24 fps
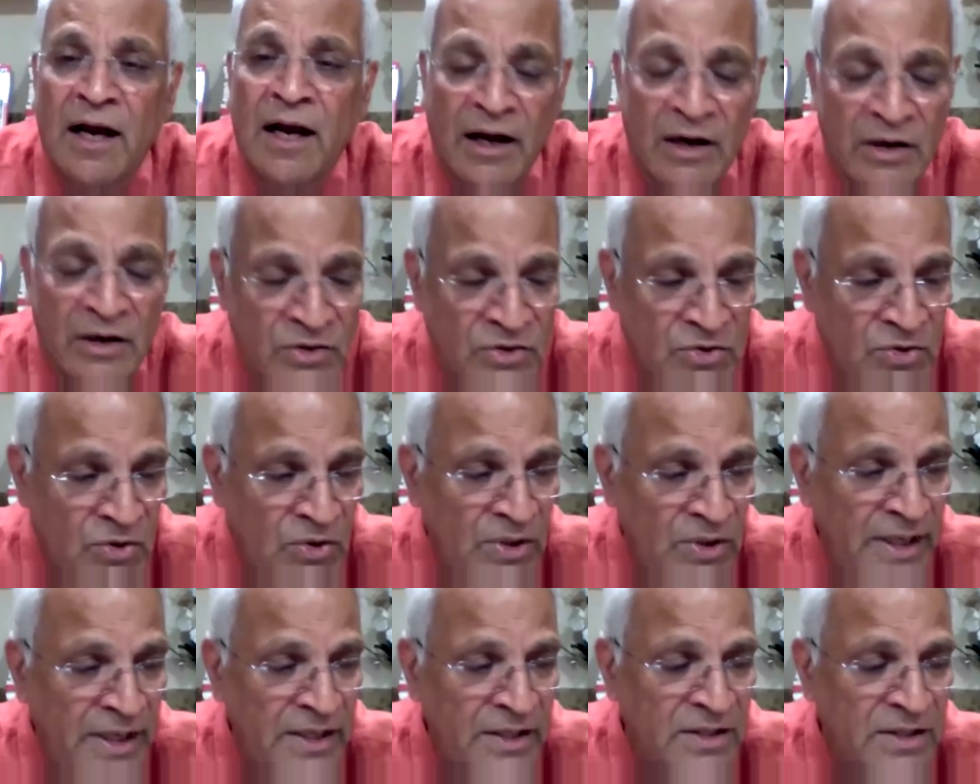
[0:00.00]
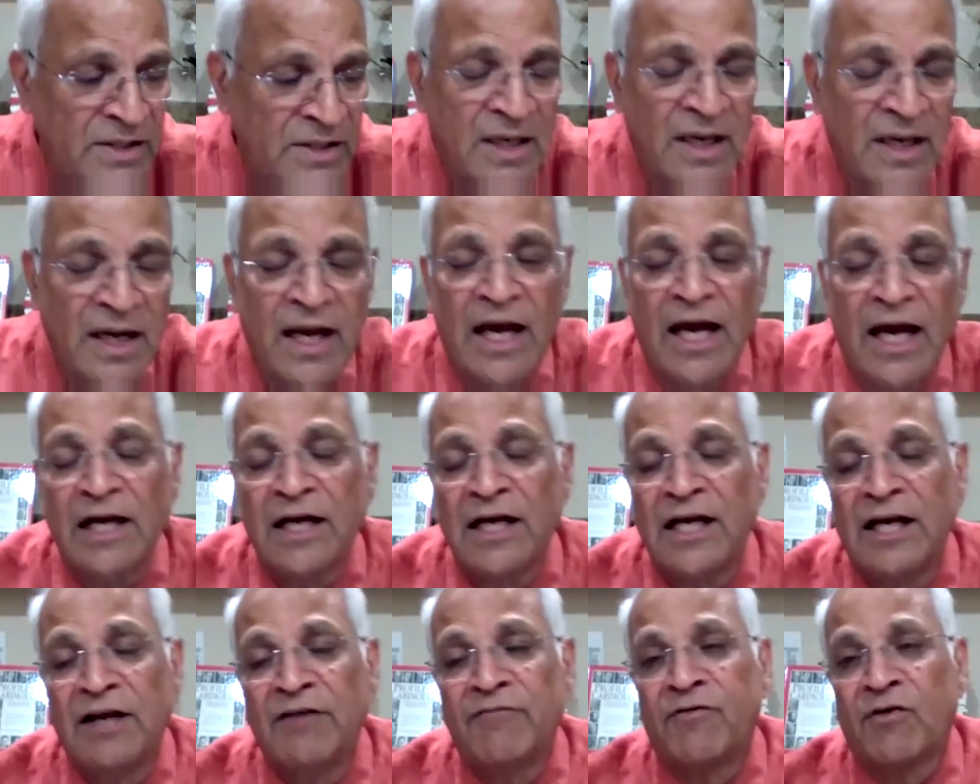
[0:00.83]
control it,
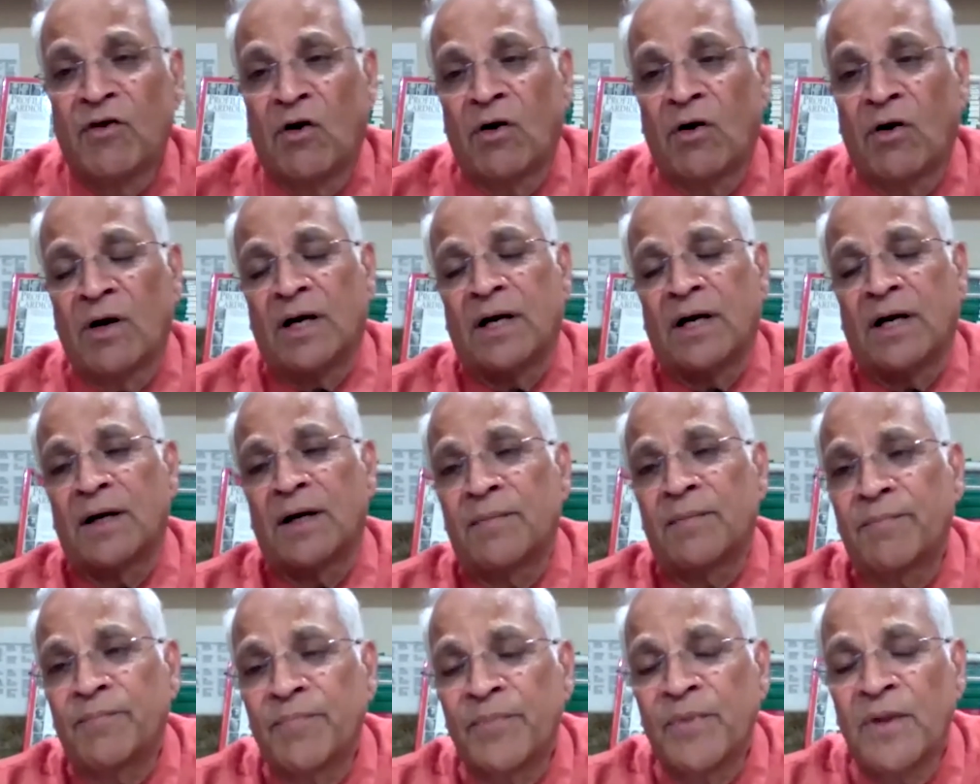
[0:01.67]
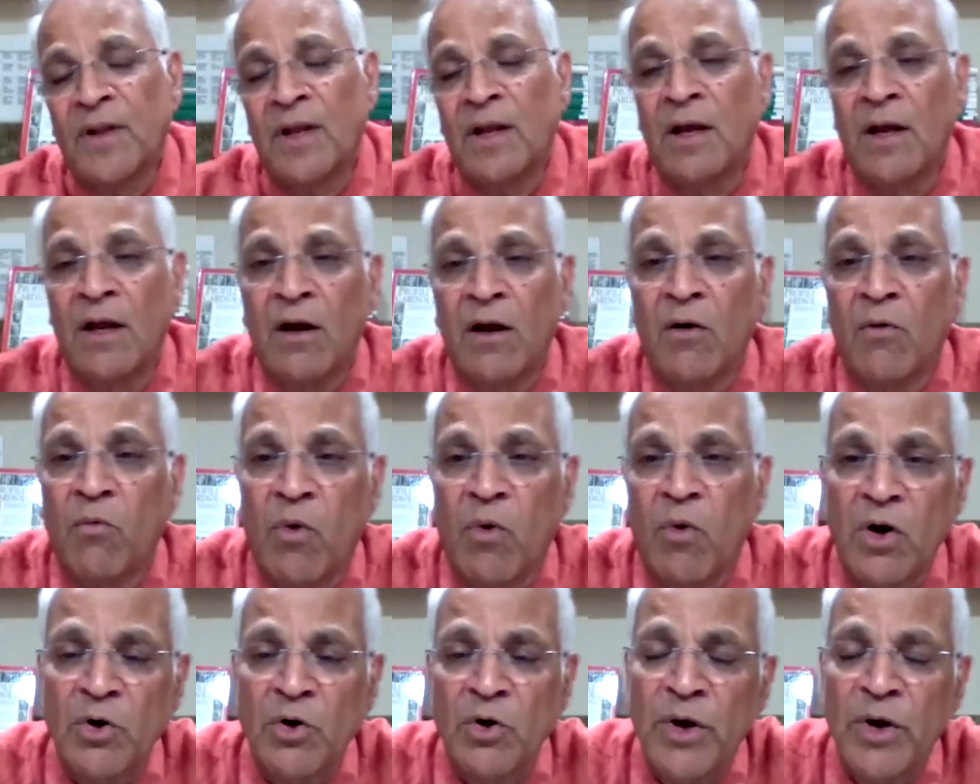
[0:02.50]
and live longer.
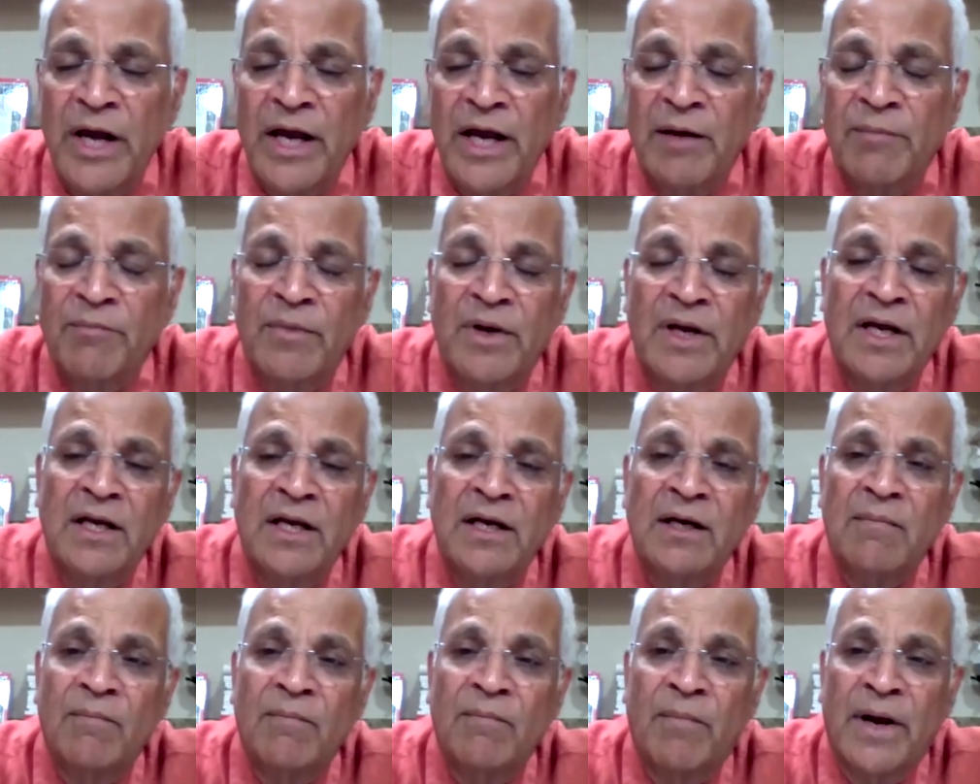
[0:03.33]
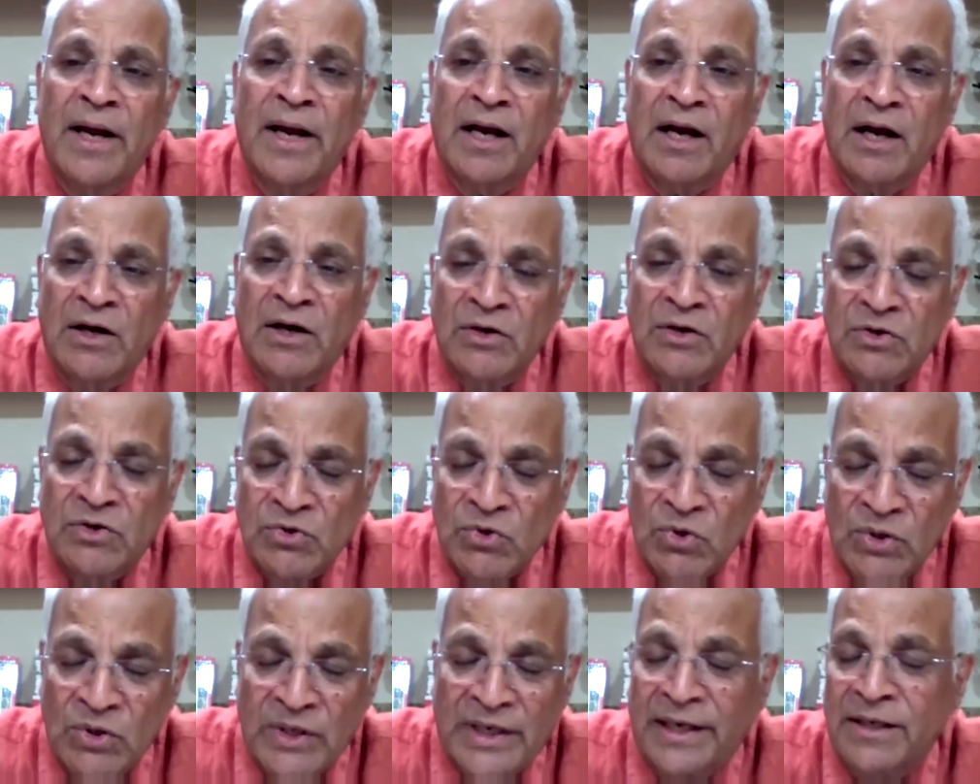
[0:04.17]
What do I mean by
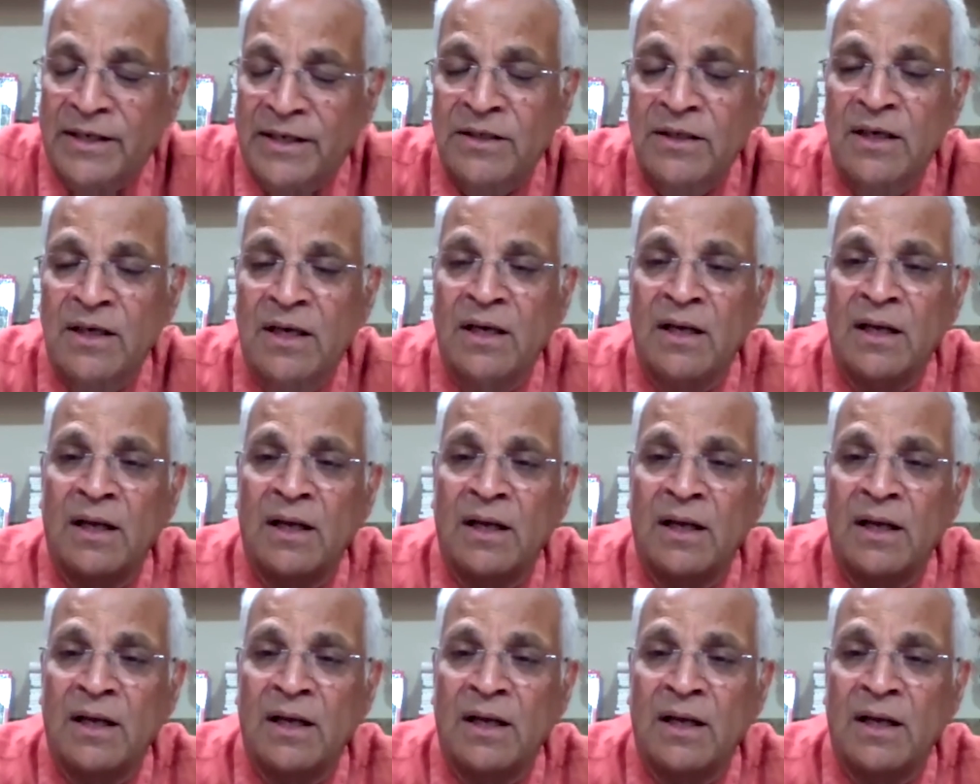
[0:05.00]
control it?